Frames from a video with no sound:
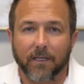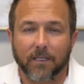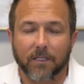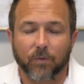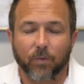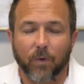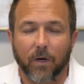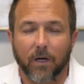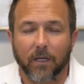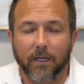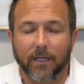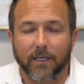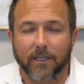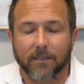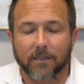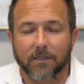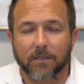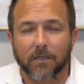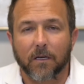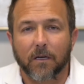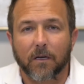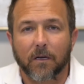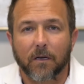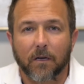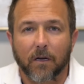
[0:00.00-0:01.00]
as well as
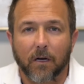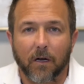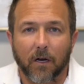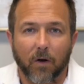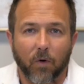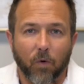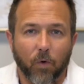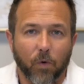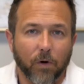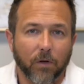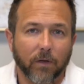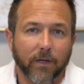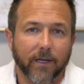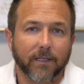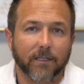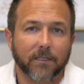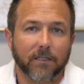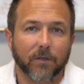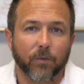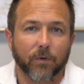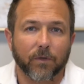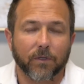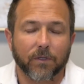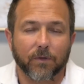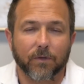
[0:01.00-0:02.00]
orally to
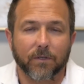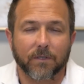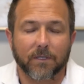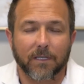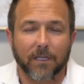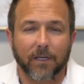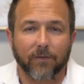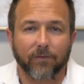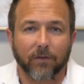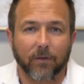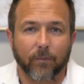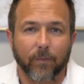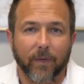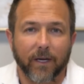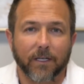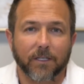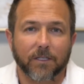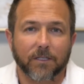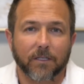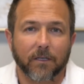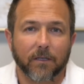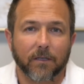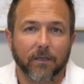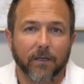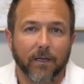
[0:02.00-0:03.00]
reduce the
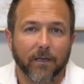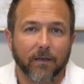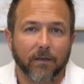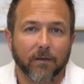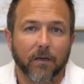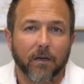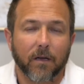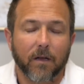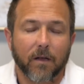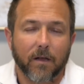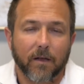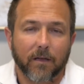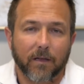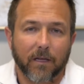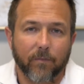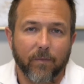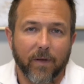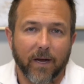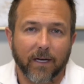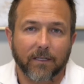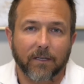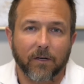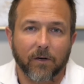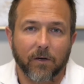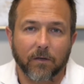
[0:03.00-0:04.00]
inflammation and the
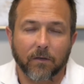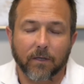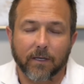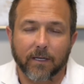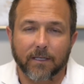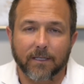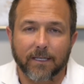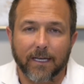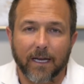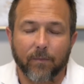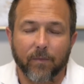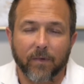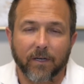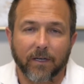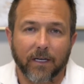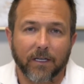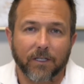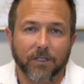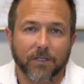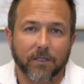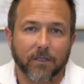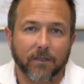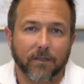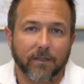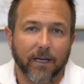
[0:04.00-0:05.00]
bacterial
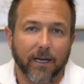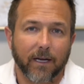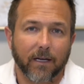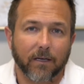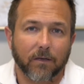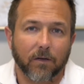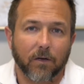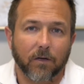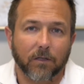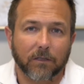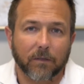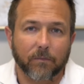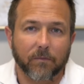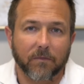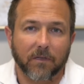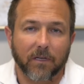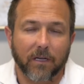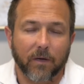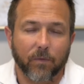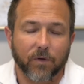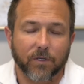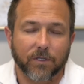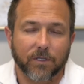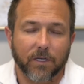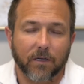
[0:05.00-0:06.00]
contamination that ultimately
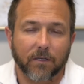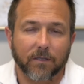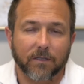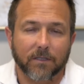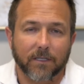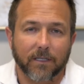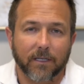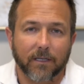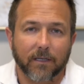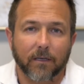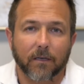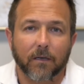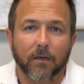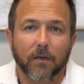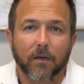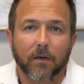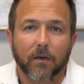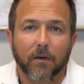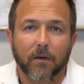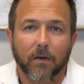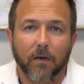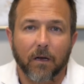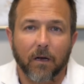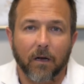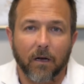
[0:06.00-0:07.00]
results in
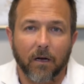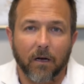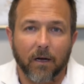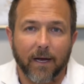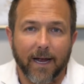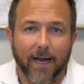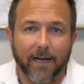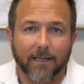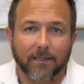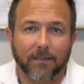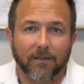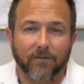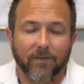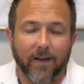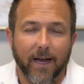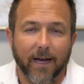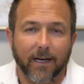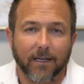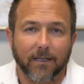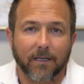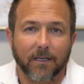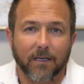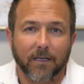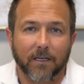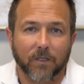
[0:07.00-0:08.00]
active
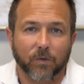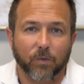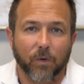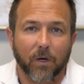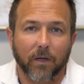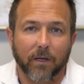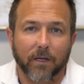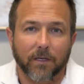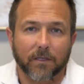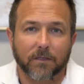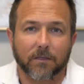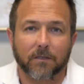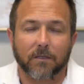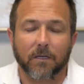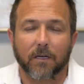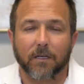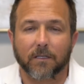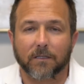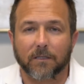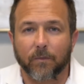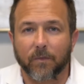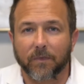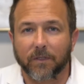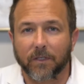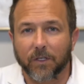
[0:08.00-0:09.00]
acne, as well as
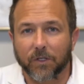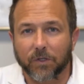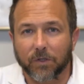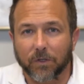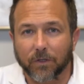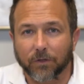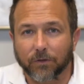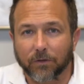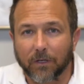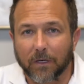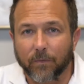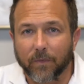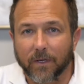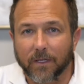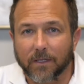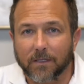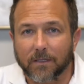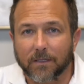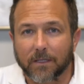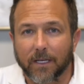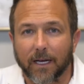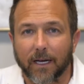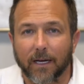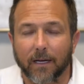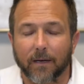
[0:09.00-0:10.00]
some additional treatments
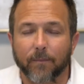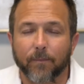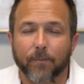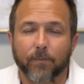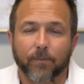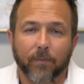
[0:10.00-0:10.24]
that,